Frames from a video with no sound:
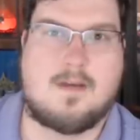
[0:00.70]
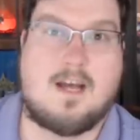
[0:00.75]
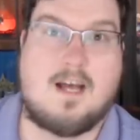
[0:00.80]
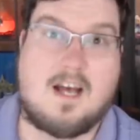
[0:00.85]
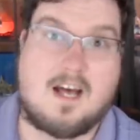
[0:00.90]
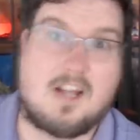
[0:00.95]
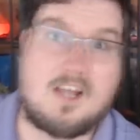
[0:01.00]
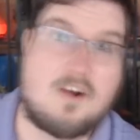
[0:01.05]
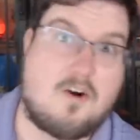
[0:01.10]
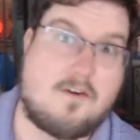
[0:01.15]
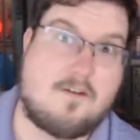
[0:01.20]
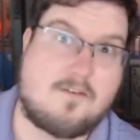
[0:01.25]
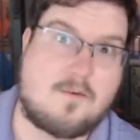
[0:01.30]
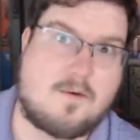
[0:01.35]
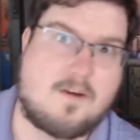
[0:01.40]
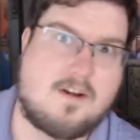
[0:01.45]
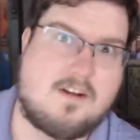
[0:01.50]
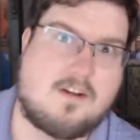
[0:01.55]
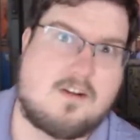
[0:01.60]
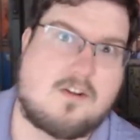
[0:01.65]
Hello
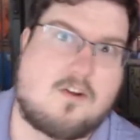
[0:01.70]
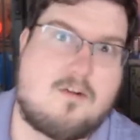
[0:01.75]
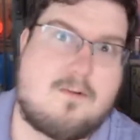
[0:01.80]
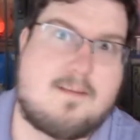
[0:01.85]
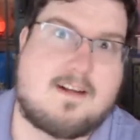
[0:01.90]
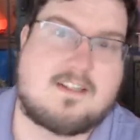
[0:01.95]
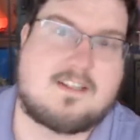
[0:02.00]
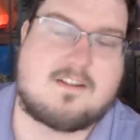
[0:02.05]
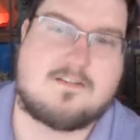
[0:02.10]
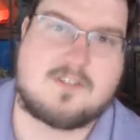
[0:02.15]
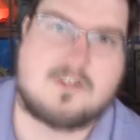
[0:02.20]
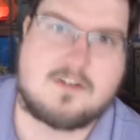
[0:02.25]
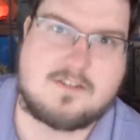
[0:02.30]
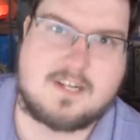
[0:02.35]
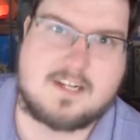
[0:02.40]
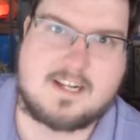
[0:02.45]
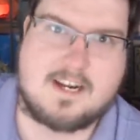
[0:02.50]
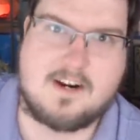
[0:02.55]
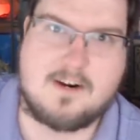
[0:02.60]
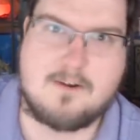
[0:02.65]
everyone, Loremaster of
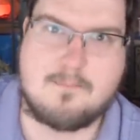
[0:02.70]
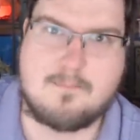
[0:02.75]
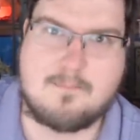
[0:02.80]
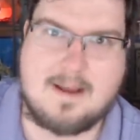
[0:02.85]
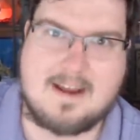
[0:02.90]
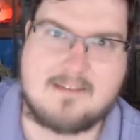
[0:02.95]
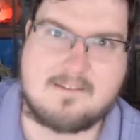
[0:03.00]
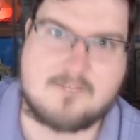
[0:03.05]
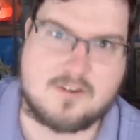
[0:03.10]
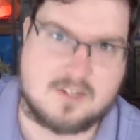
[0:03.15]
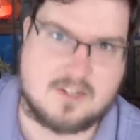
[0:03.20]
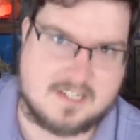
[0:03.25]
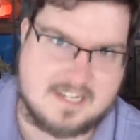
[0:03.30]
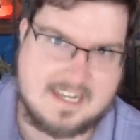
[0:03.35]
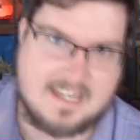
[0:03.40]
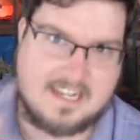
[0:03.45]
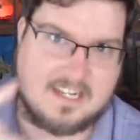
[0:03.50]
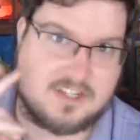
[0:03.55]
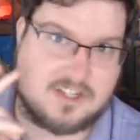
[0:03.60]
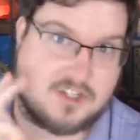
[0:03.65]
Sotek here, back for
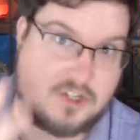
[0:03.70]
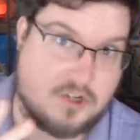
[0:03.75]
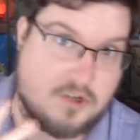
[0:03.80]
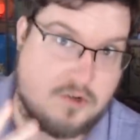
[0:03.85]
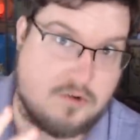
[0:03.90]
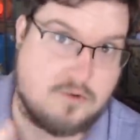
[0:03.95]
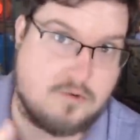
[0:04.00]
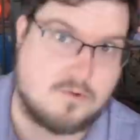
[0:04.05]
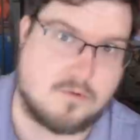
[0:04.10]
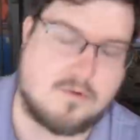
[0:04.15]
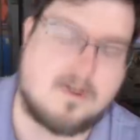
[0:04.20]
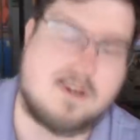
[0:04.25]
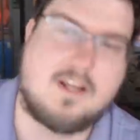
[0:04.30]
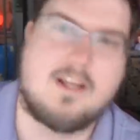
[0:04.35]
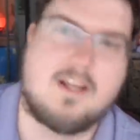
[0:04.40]
day 2